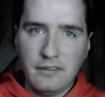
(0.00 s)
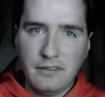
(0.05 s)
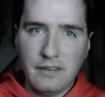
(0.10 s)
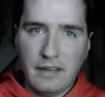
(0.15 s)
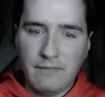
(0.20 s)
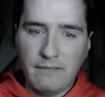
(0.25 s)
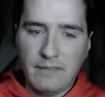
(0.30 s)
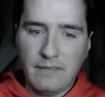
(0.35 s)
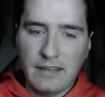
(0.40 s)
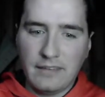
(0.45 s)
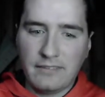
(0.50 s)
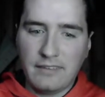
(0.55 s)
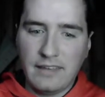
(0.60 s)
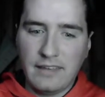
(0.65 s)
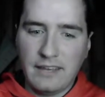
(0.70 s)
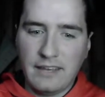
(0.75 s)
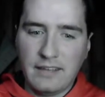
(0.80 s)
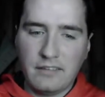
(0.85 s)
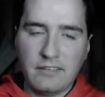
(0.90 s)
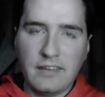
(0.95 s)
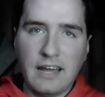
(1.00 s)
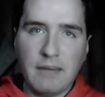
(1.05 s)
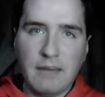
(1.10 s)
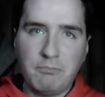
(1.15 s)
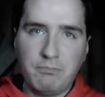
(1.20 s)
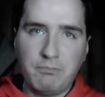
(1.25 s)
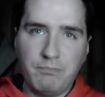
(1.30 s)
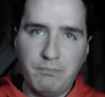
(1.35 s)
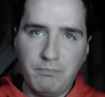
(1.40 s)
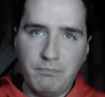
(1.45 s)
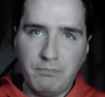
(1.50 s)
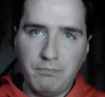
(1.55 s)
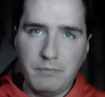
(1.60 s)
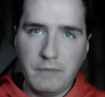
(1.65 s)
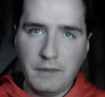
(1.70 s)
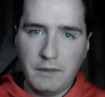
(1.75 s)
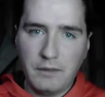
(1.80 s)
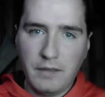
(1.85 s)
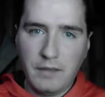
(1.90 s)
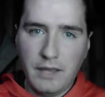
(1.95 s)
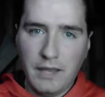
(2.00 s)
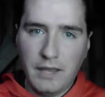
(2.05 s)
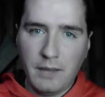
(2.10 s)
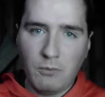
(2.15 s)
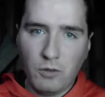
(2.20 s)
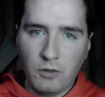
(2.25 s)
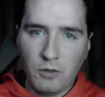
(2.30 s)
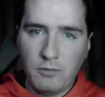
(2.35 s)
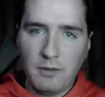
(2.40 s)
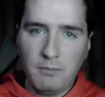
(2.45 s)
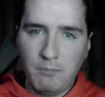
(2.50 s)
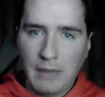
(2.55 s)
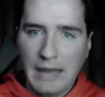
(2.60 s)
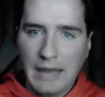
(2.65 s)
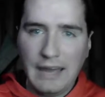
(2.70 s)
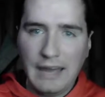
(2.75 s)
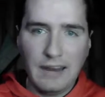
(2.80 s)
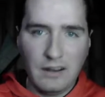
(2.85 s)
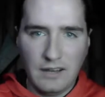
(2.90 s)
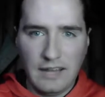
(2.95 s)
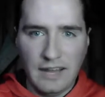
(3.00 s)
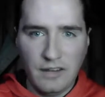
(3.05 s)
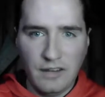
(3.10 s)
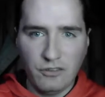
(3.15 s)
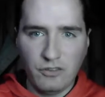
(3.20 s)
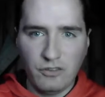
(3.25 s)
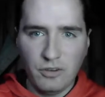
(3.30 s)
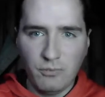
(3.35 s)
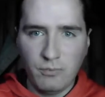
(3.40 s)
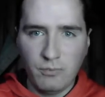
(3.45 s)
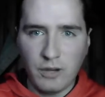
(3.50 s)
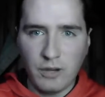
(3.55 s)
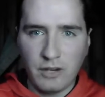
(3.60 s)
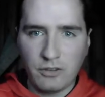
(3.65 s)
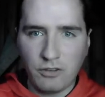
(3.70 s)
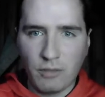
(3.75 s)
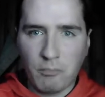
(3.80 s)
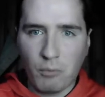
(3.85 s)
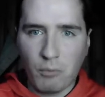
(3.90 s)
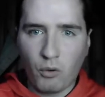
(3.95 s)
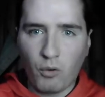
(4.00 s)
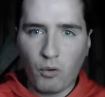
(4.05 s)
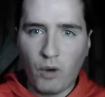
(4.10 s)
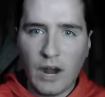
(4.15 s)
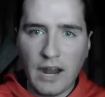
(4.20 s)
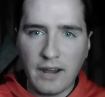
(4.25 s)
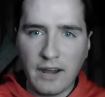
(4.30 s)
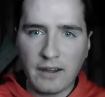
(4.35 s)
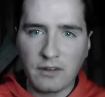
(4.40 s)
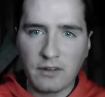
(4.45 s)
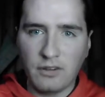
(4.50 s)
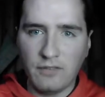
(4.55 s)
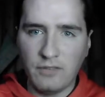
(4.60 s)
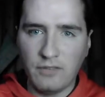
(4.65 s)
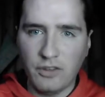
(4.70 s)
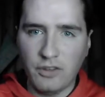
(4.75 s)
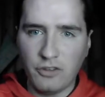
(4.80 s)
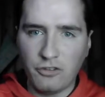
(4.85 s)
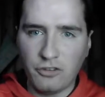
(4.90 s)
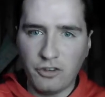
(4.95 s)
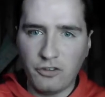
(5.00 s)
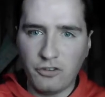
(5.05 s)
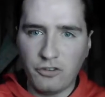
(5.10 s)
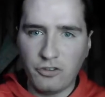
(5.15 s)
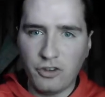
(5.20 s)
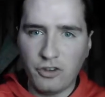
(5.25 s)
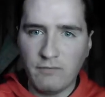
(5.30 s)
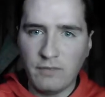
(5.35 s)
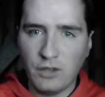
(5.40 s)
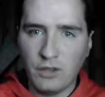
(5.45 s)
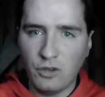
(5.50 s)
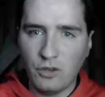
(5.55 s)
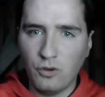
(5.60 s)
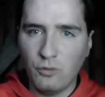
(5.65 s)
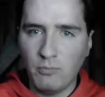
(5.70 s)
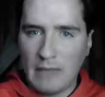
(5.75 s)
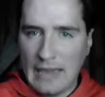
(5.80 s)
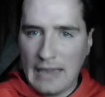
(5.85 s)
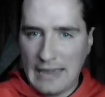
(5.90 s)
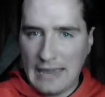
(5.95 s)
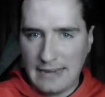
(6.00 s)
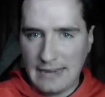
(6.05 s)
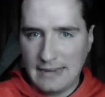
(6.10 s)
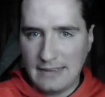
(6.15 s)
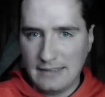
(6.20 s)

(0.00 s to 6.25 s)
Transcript: I'm not saying it's not able to be penalized, but it's a product of the system you made.